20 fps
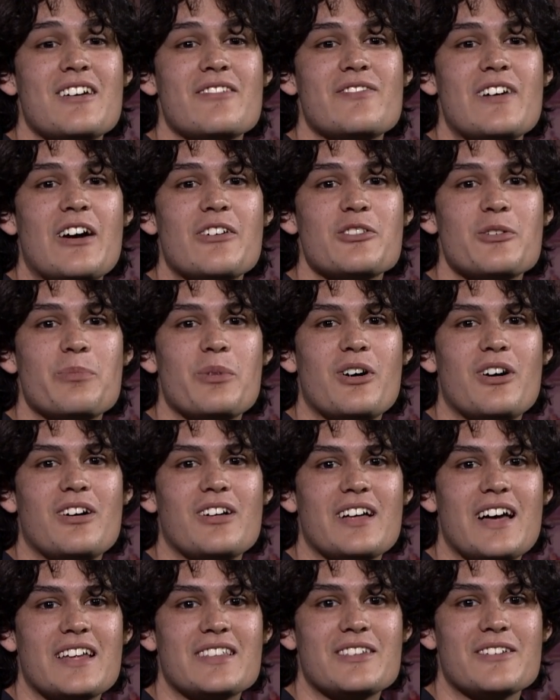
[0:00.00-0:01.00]
found the
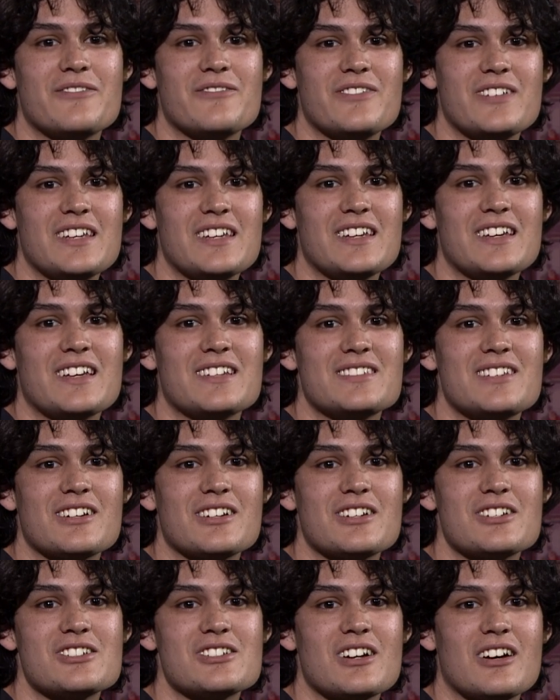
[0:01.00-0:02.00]
ball at the feet and took
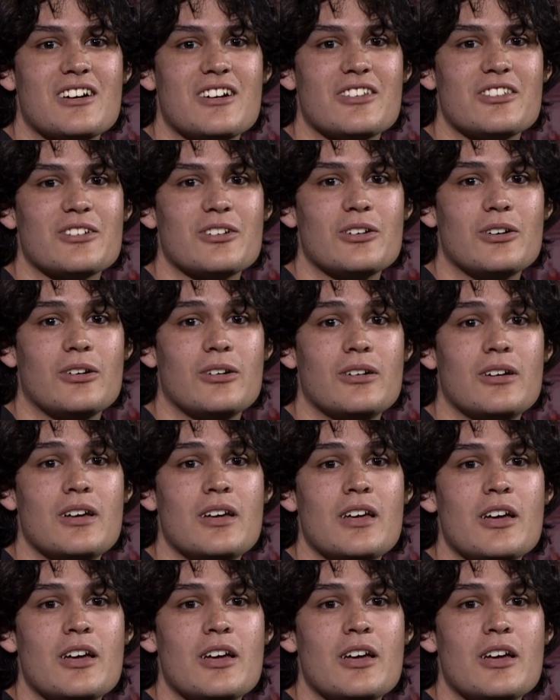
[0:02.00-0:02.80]
a shot on the goal,